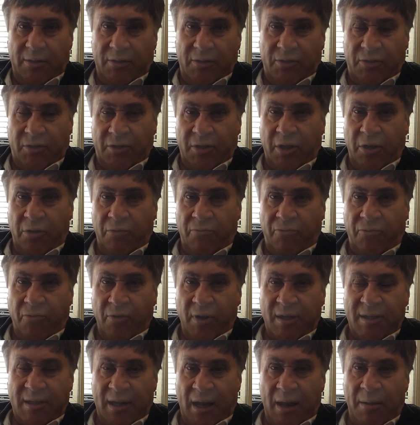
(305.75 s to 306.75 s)
So
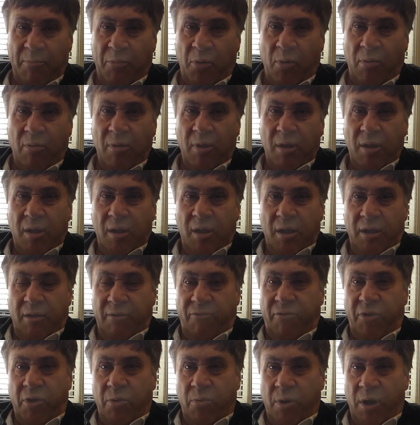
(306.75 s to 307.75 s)
for example,
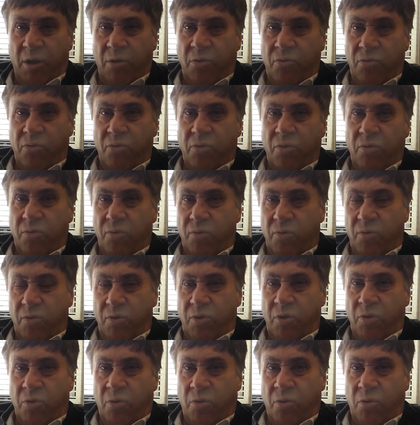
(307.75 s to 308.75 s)
if you own
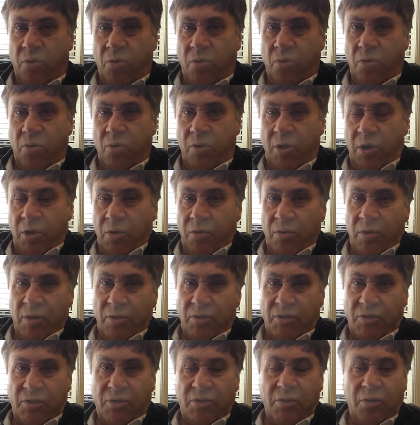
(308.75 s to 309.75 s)
your
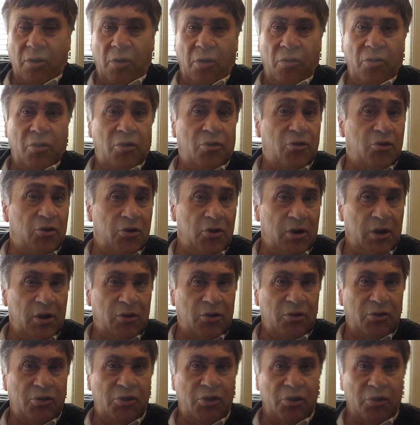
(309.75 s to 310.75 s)
units on the
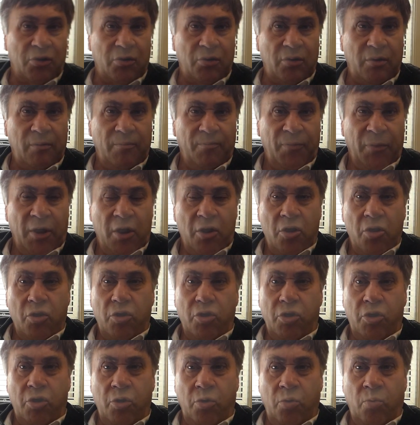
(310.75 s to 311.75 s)
30th of June,
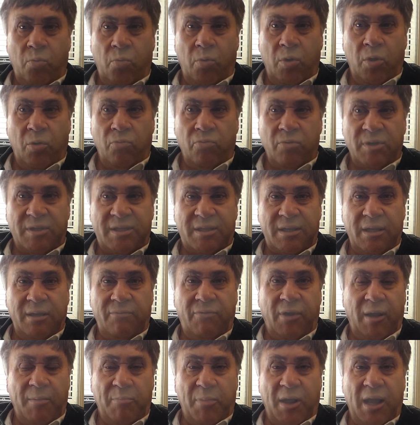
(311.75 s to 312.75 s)
you will
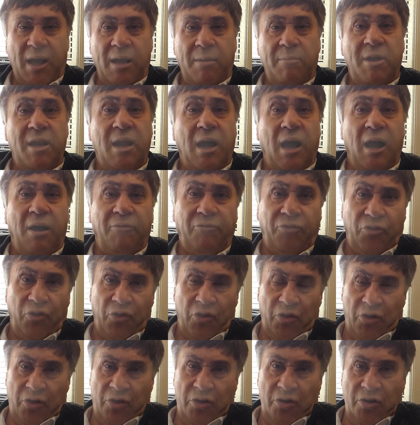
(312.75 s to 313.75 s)
receive a payment after
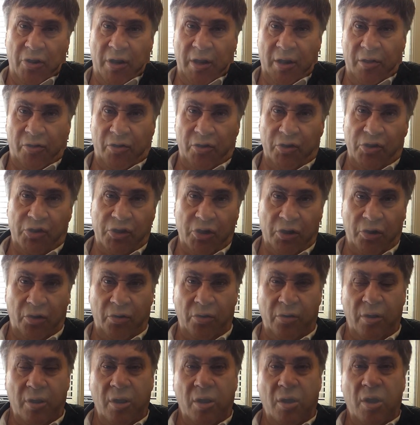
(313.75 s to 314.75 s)
the 30th of
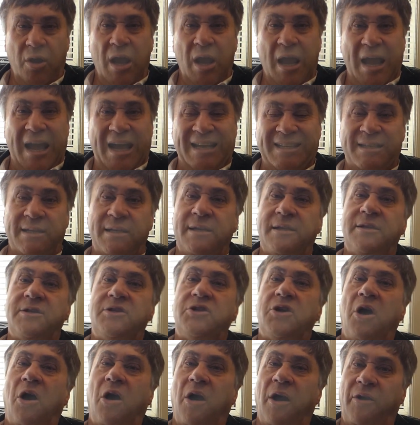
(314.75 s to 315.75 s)
June as an
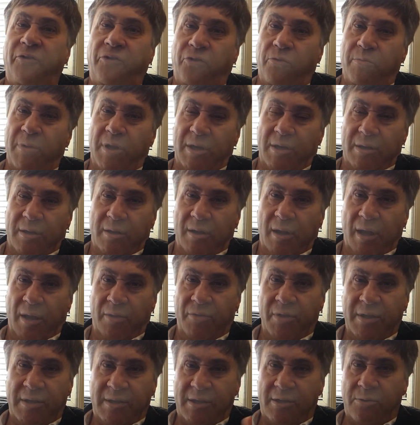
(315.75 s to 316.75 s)
entitlement.
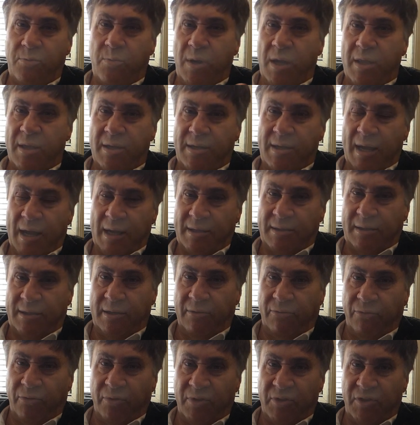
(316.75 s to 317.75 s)
And this is where the tax
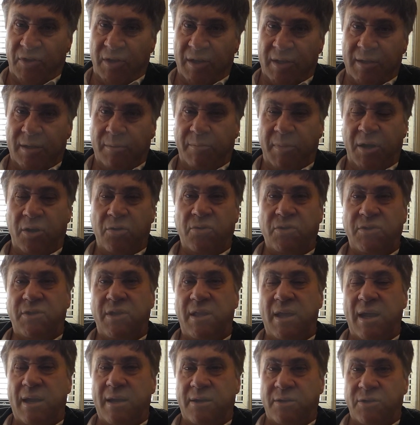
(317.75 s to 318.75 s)
difference is. Because
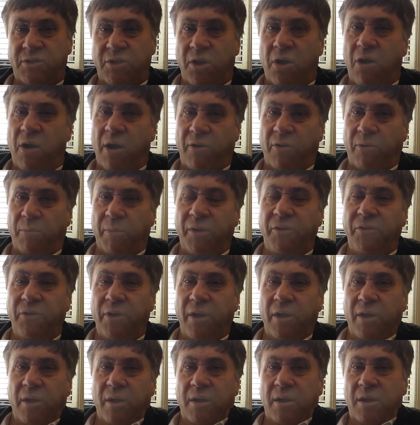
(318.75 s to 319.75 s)
of that entitlement,
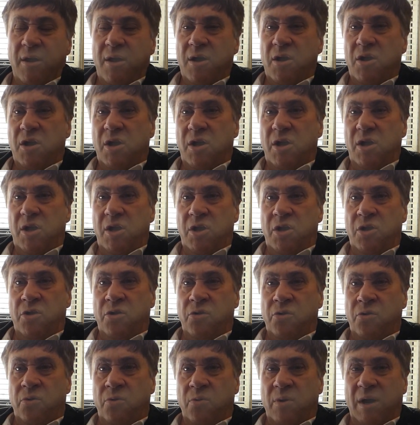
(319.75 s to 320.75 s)

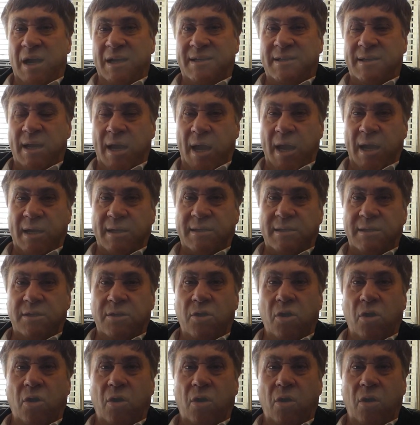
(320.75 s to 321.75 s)
you are
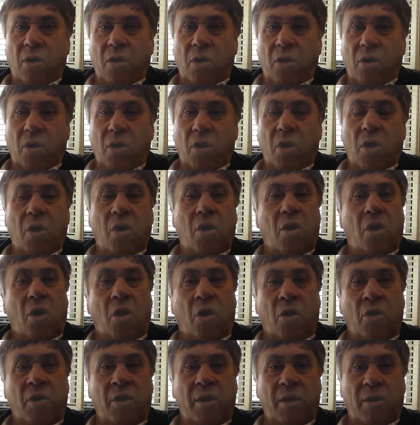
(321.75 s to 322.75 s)
taxed
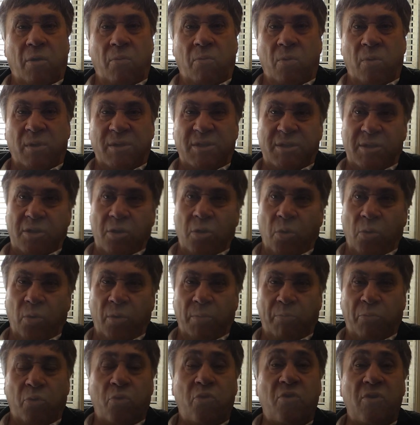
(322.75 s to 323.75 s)
on what's called
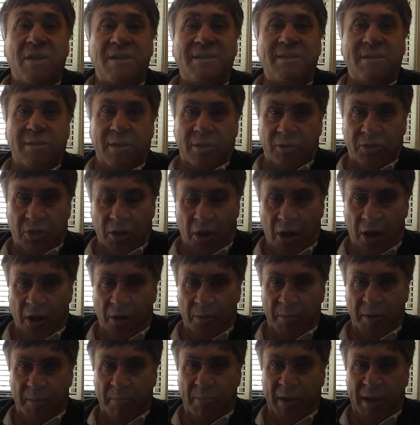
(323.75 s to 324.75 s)
a present
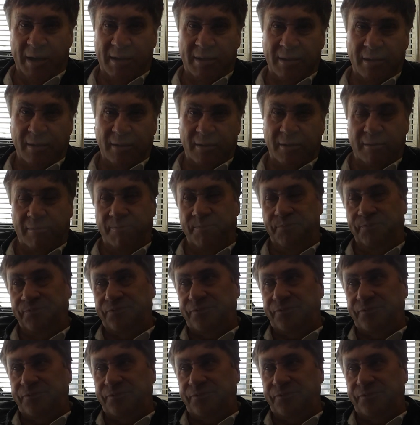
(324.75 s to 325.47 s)
entitlement basis.